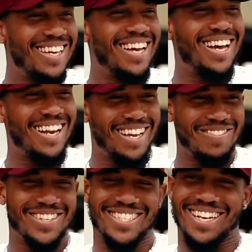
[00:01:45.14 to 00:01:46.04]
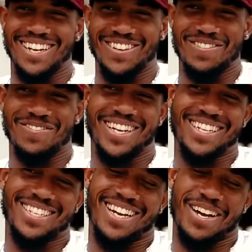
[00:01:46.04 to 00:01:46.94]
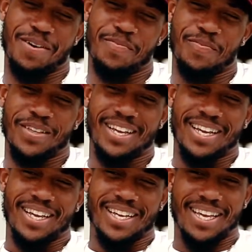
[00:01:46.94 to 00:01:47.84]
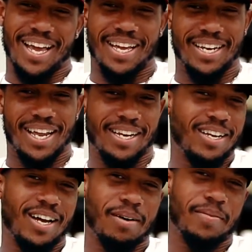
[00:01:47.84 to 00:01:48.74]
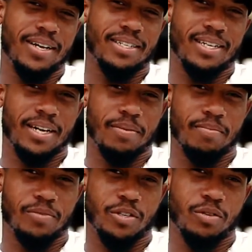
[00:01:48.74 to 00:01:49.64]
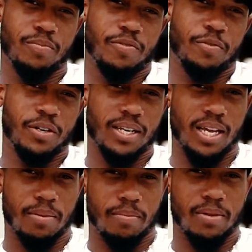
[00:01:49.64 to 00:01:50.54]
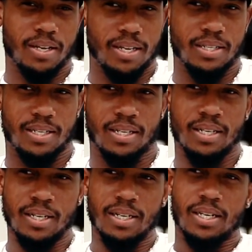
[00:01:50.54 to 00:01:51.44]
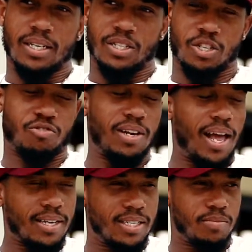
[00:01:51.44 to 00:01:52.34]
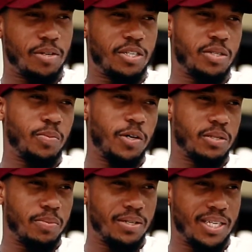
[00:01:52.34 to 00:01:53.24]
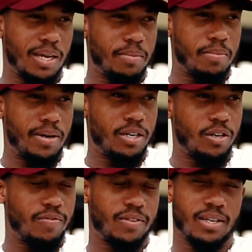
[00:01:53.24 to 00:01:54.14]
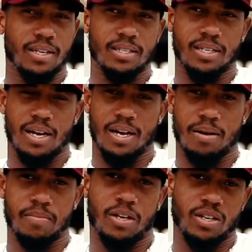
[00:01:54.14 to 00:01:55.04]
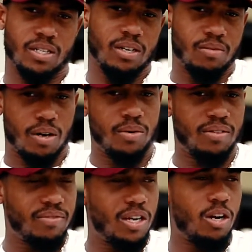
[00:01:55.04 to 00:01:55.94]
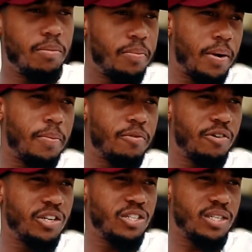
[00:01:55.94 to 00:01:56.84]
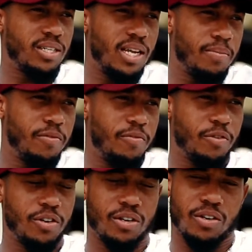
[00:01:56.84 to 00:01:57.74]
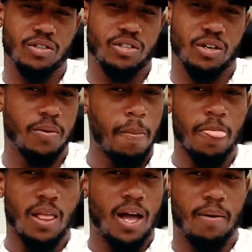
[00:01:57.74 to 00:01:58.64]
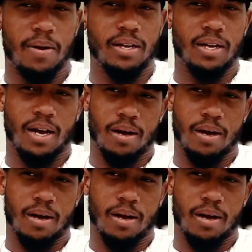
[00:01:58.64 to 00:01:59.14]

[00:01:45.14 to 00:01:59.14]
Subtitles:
Yeah, I like masala omelette. Yeah, and then I might, so before the game, I'm looking to just relax as much as possible, take my mind off things, because I would have done all my preparation the day before, you know. So I might